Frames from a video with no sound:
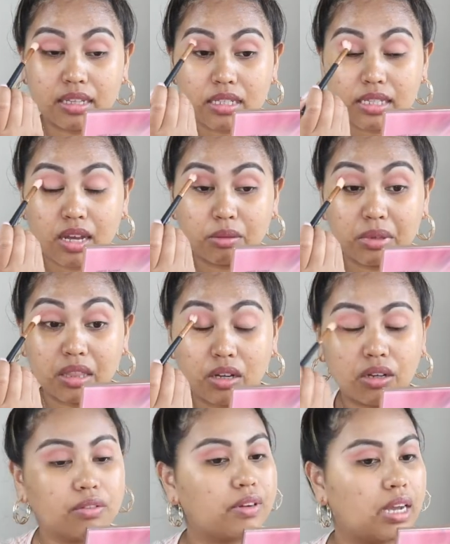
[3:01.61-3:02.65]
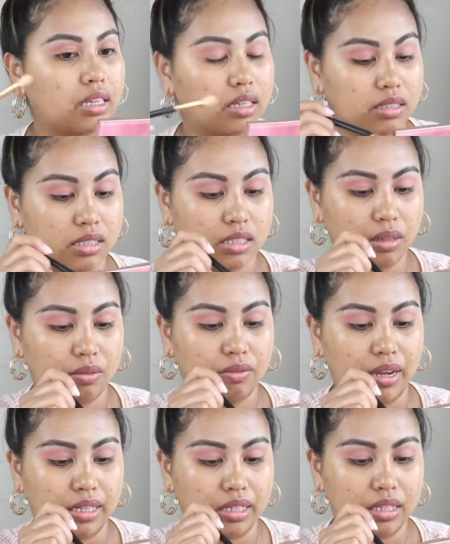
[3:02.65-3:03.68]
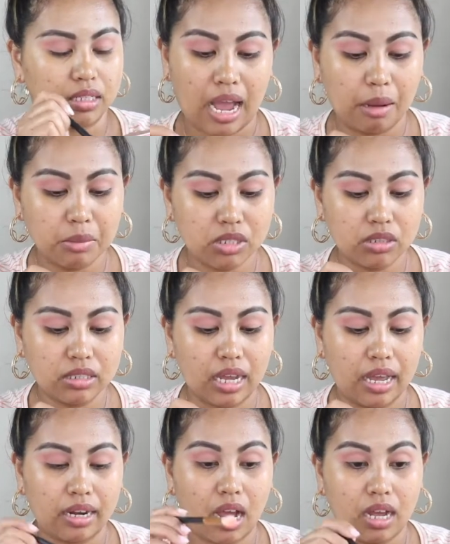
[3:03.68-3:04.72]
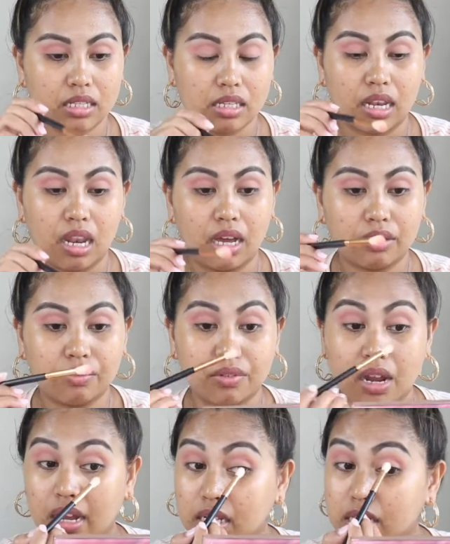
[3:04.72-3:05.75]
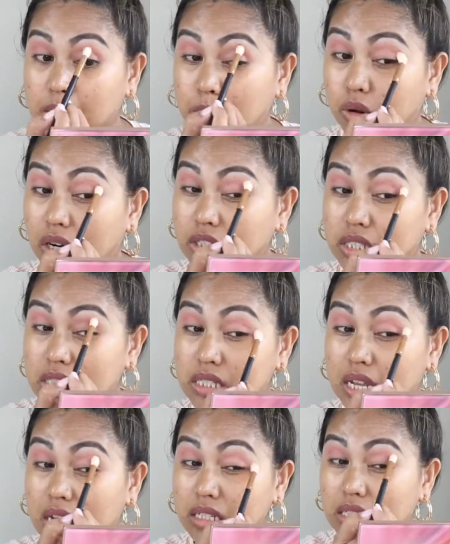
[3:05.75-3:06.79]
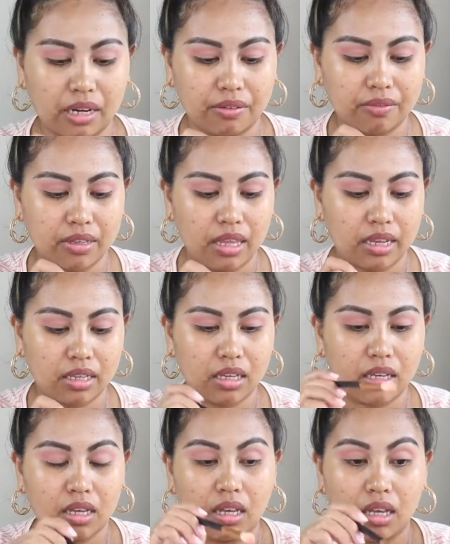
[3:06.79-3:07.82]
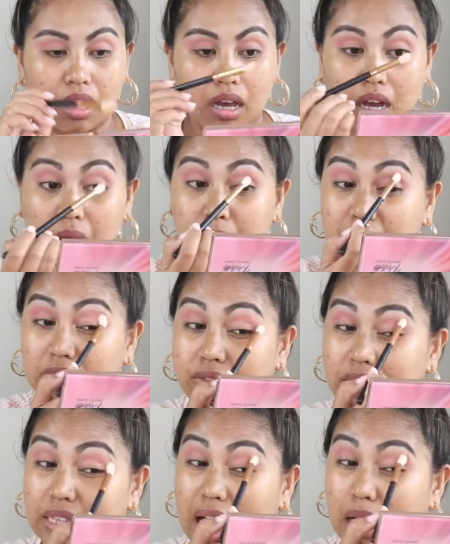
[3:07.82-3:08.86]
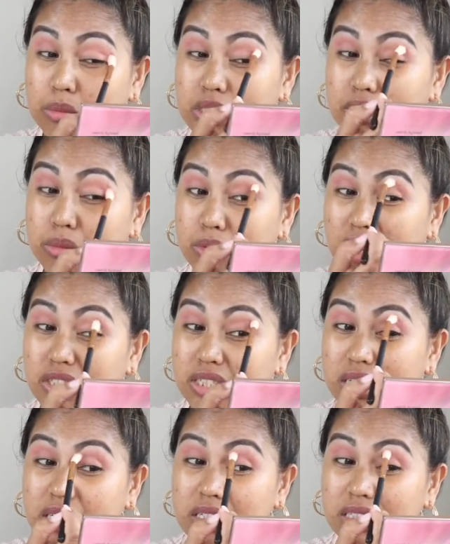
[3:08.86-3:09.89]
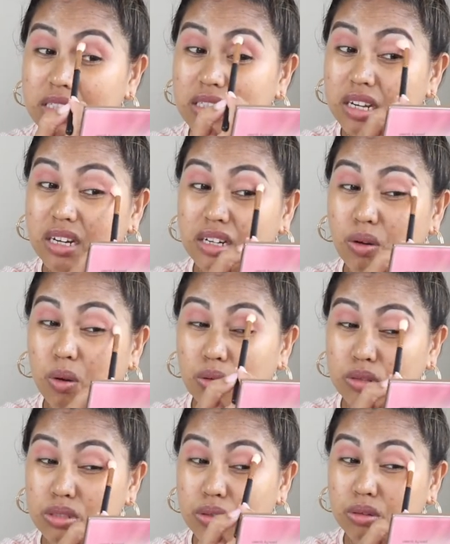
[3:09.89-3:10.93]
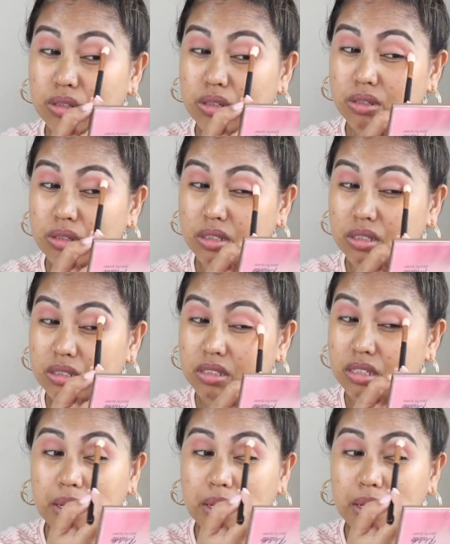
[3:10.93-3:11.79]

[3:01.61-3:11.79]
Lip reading: this down below if I can still find it. Amazon has a lot of nice brush sets. I feel like even Amazon brushes, they're also good.